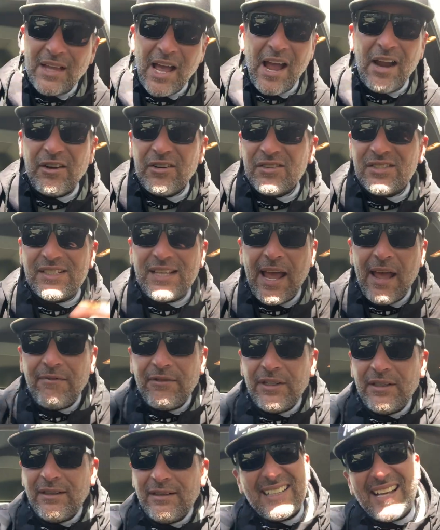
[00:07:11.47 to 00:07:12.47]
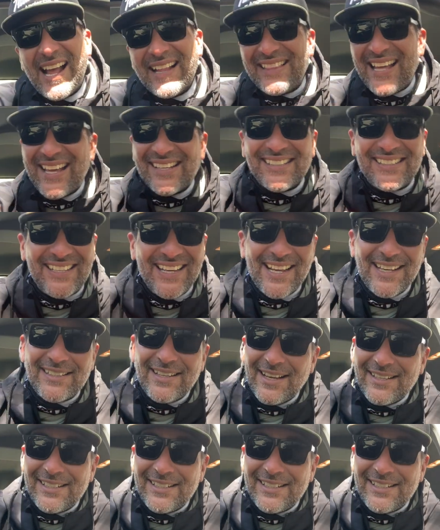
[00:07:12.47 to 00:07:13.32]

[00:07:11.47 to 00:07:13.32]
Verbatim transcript: I heard seven, got that six.